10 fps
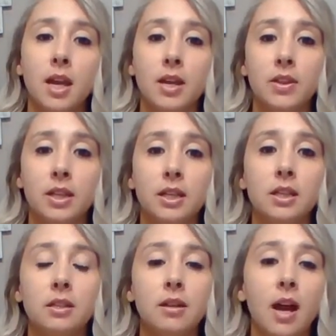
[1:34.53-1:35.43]
And
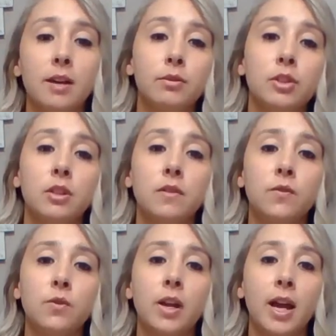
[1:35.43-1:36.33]
then I would look
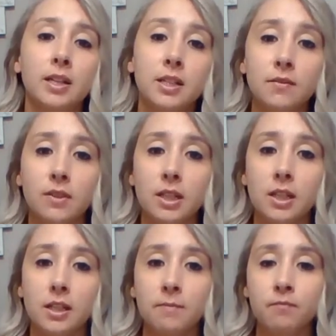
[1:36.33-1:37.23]
for
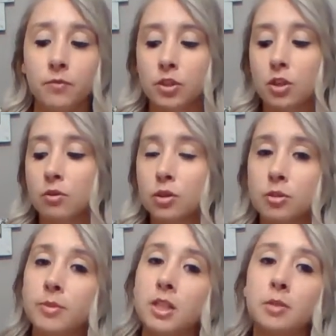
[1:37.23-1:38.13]
activity. So
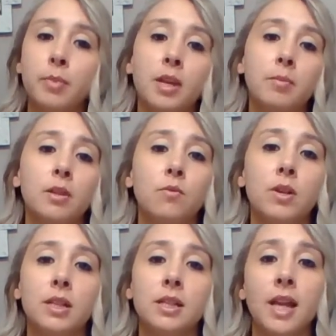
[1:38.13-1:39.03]
assuming this baby
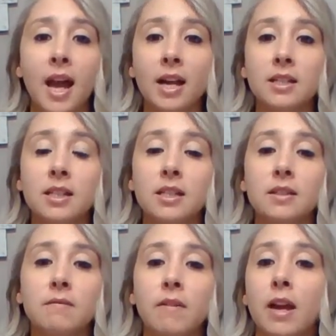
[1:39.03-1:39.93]
was
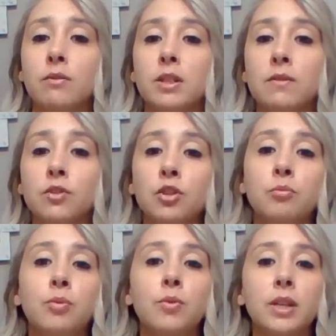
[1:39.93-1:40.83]
active, I would give 2
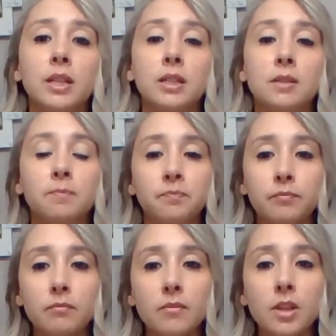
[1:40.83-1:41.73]
points.
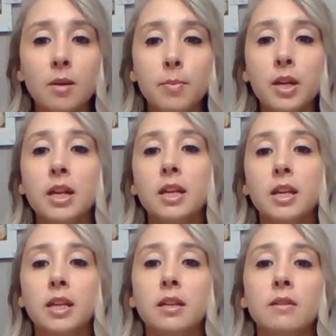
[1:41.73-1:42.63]

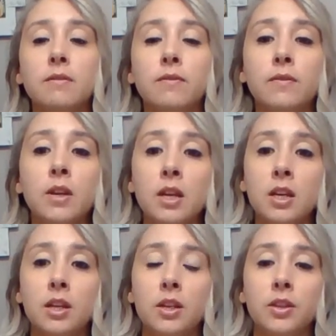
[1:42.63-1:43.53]
But if
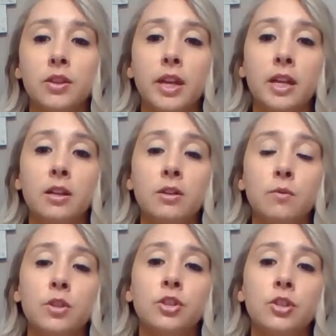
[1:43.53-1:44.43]
there
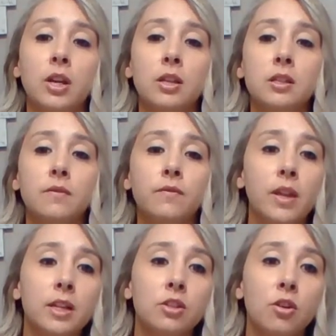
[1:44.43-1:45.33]
was just
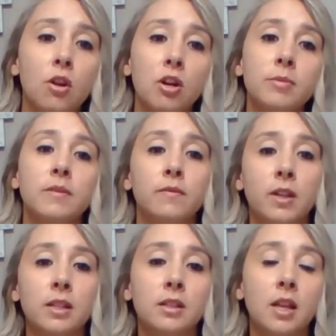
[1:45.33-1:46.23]
flexed arms and
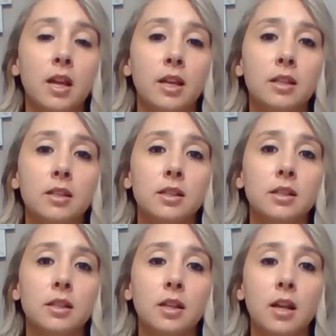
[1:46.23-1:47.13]
flexed
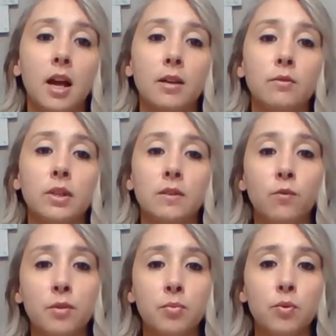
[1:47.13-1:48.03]
legs, I would give
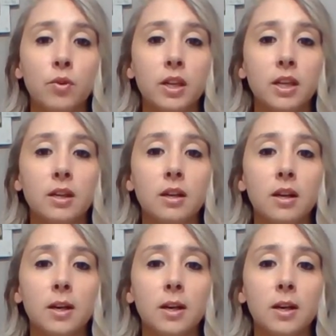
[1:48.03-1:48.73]
1 point.